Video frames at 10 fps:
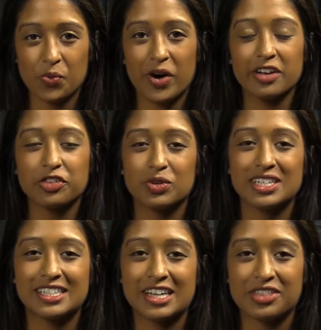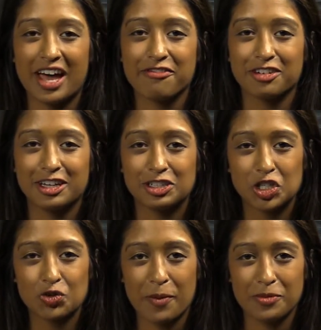one of three South Africans
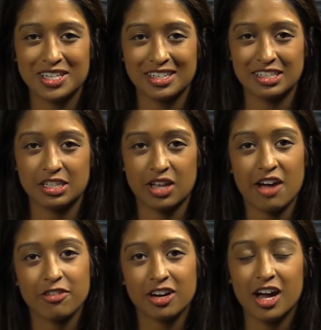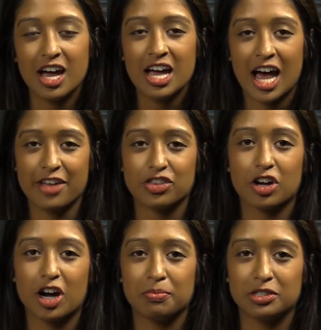who represented South Africa at the
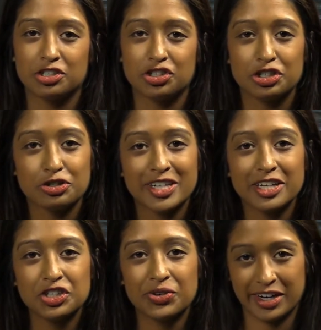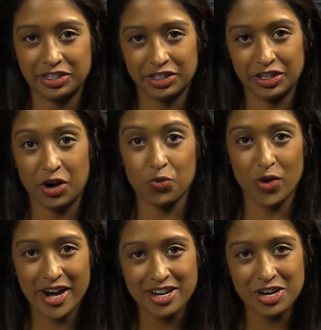competition. You said you entered a
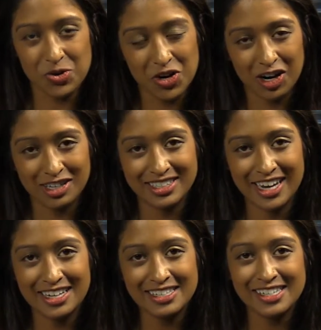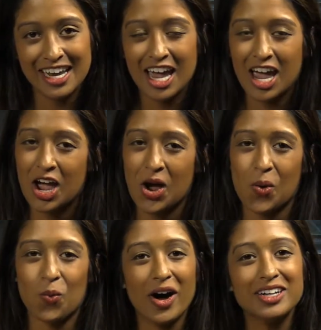radio contest.
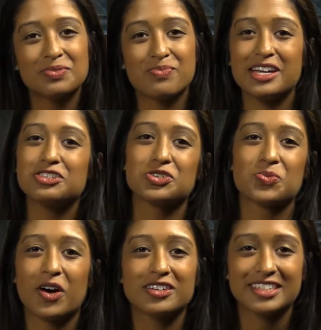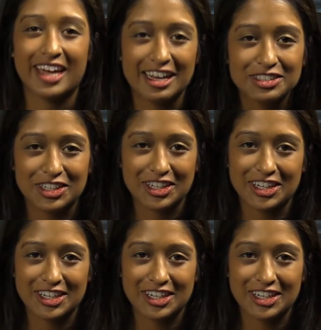What made you want to enter?